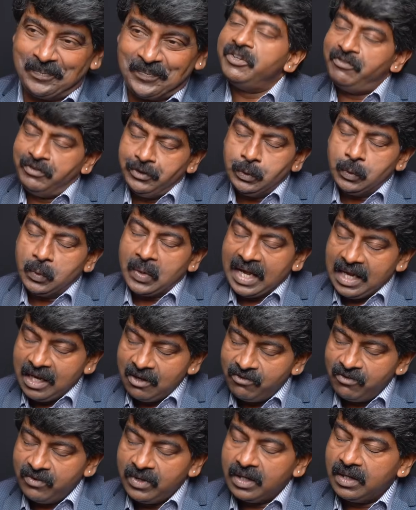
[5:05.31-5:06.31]
If you
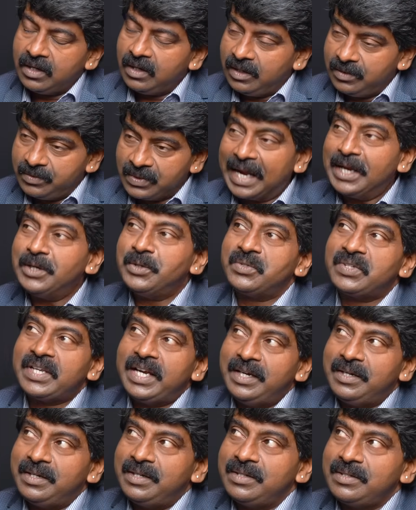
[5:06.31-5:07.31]
have
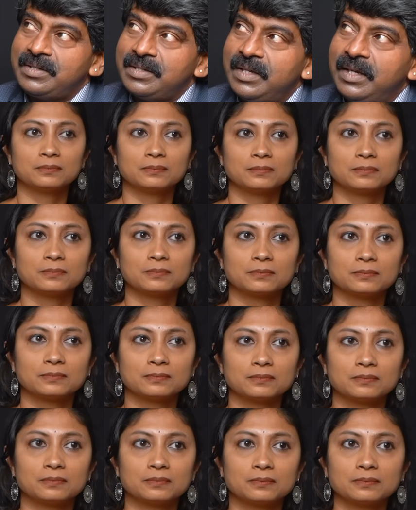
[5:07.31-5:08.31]
sinusitis, you
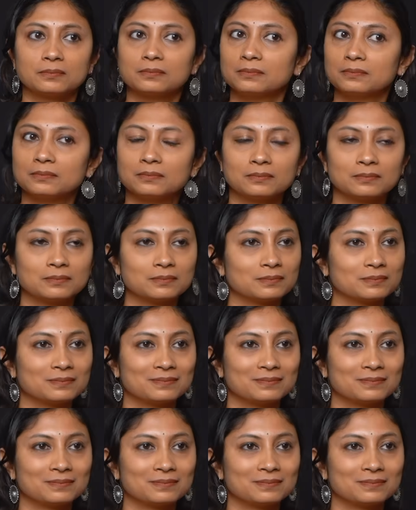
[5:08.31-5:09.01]
travel in a flight.